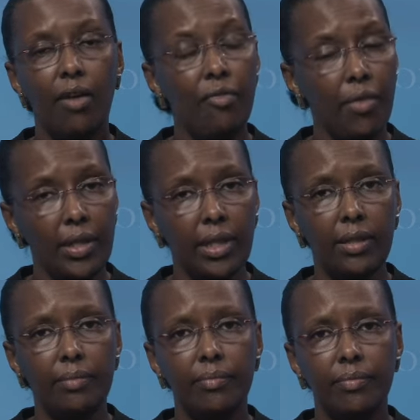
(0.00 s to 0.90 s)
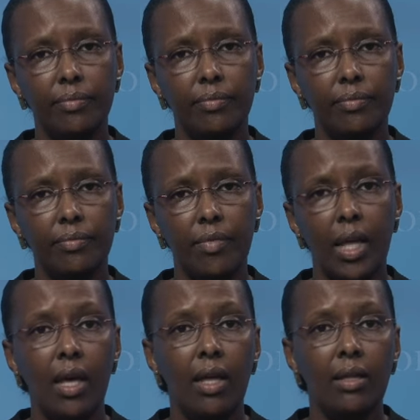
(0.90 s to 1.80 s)
Thirdly,
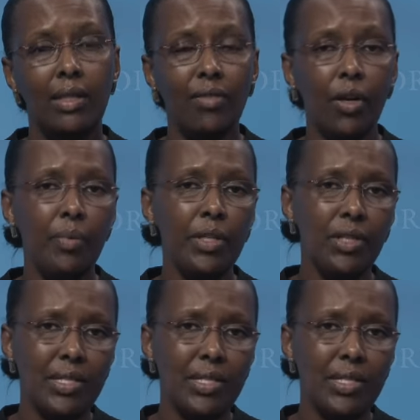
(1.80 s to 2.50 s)
developing